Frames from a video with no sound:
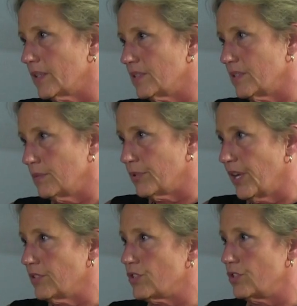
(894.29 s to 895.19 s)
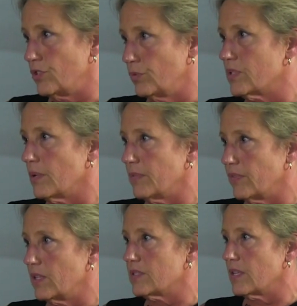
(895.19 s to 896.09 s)
walk into the branch to do some
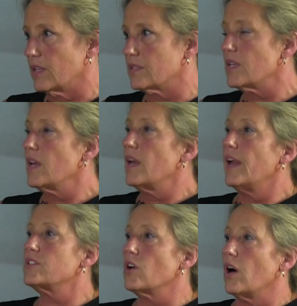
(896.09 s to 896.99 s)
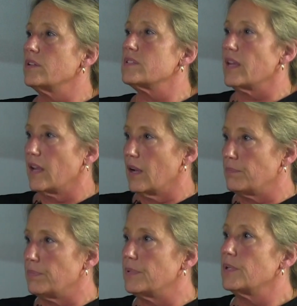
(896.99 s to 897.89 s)
of these things. It's all set
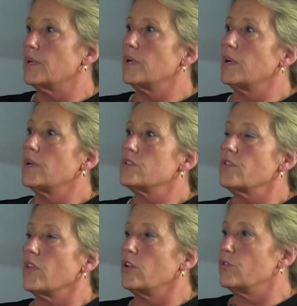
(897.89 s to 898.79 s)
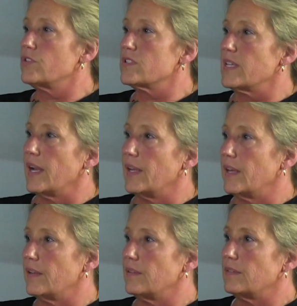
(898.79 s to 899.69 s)
up so that you just sign
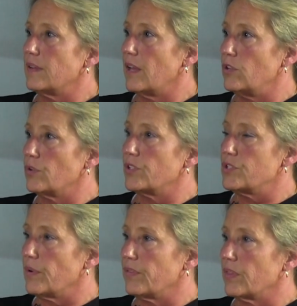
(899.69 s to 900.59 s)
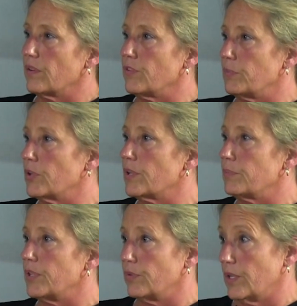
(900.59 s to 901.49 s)
in and you can do everything from your
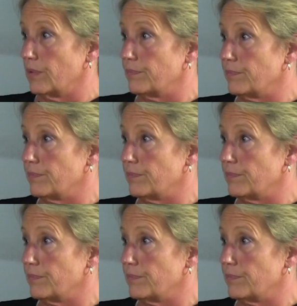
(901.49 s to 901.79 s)
computer.